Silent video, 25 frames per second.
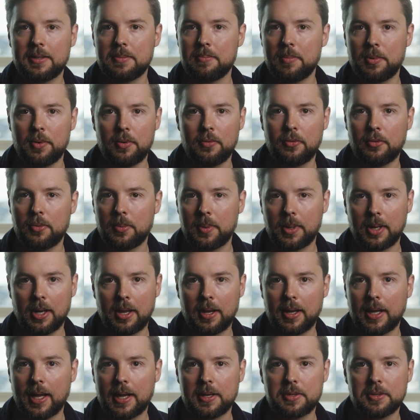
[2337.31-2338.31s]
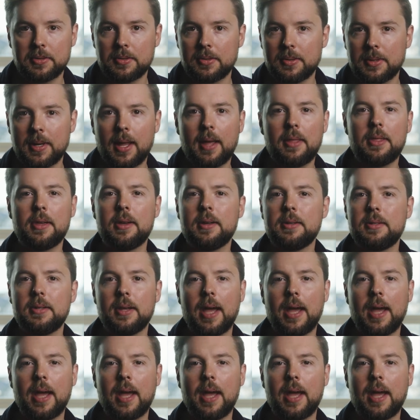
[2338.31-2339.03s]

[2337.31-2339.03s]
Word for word: to move from one location to another,